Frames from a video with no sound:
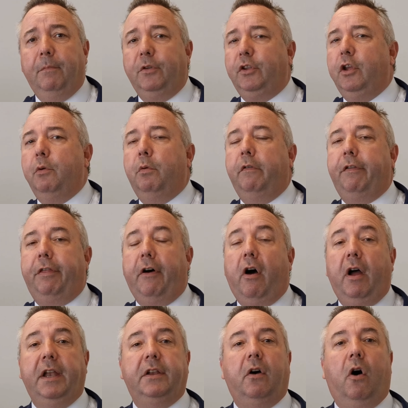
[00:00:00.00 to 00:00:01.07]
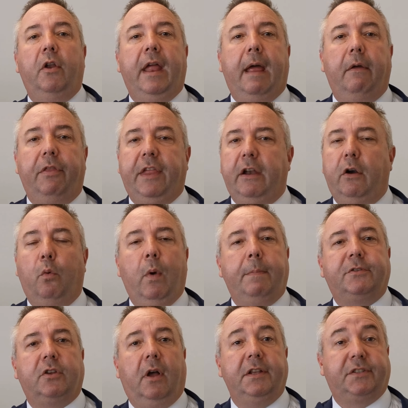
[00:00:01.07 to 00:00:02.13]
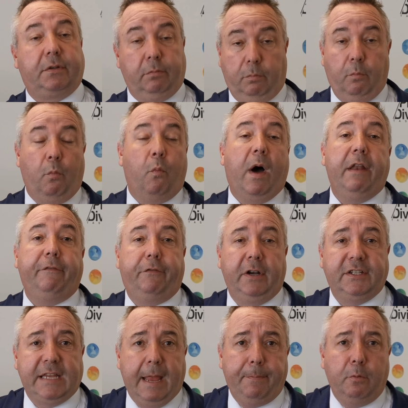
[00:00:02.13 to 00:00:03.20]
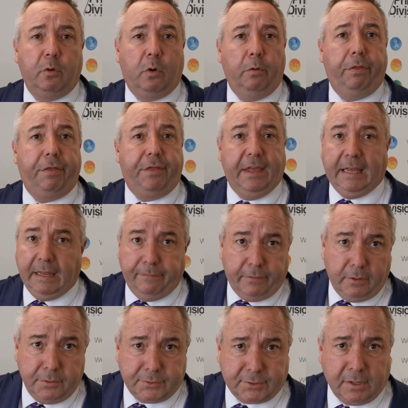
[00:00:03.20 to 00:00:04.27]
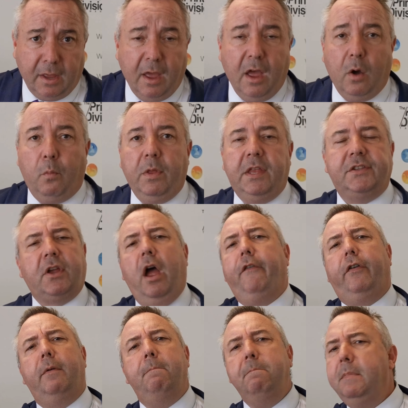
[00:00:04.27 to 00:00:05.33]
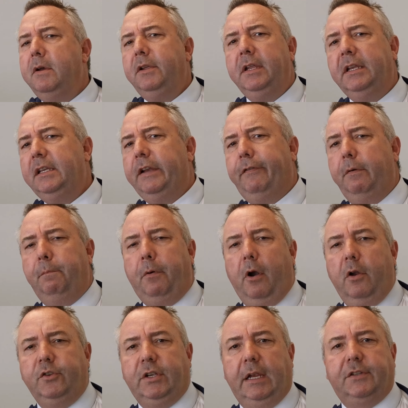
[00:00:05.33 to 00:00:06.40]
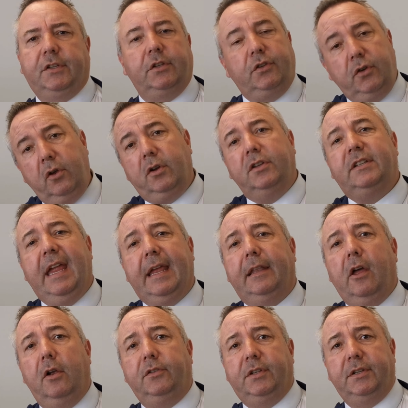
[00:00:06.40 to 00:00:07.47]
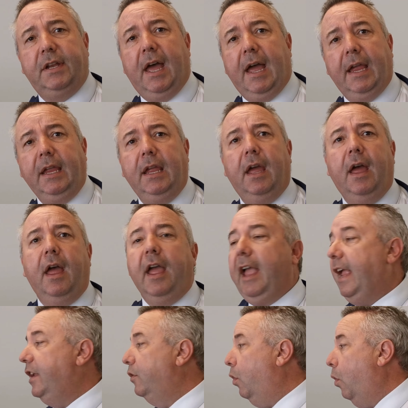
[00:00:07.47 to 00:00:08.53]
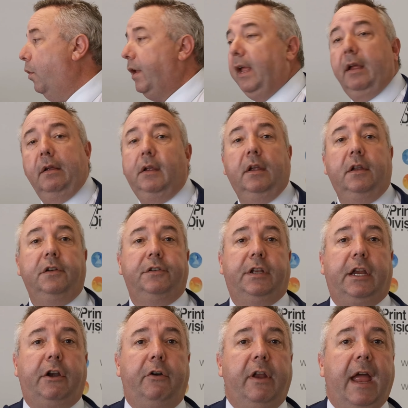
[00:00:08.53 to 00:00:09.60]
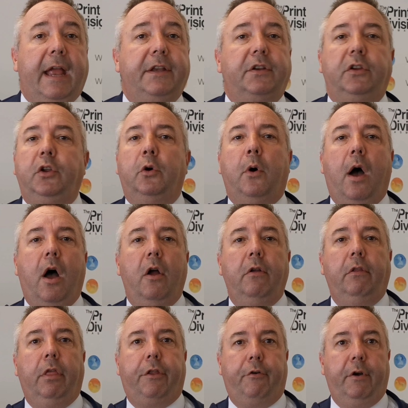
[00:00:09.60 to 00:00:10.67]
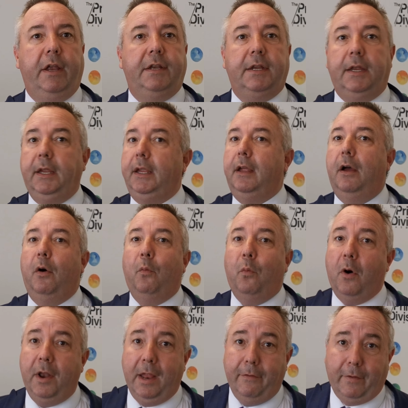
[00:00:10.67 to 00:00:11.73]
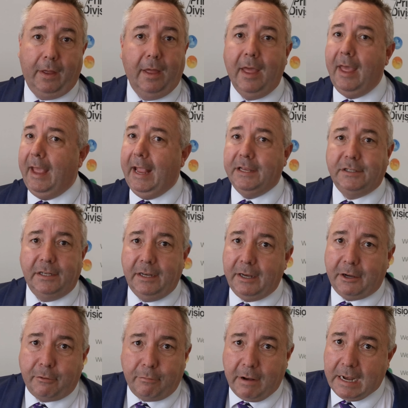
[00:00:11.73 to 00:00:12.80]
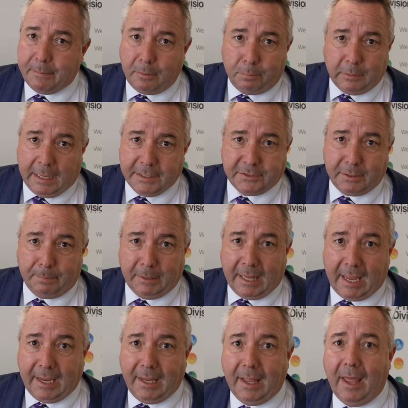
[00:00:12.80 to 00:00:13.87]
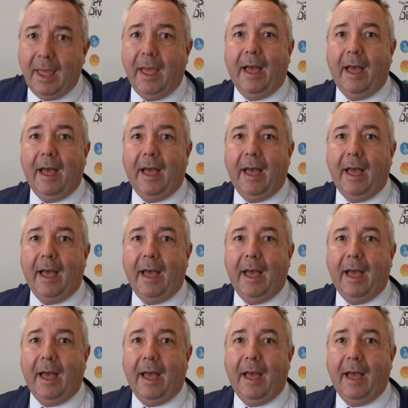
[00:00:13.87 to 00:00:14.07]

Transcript: You will find there are websites, one for example called Thingiverse, where there's over 1 million different projects that you could download today in order to create your own 3D whatever. It's an incredible place to play.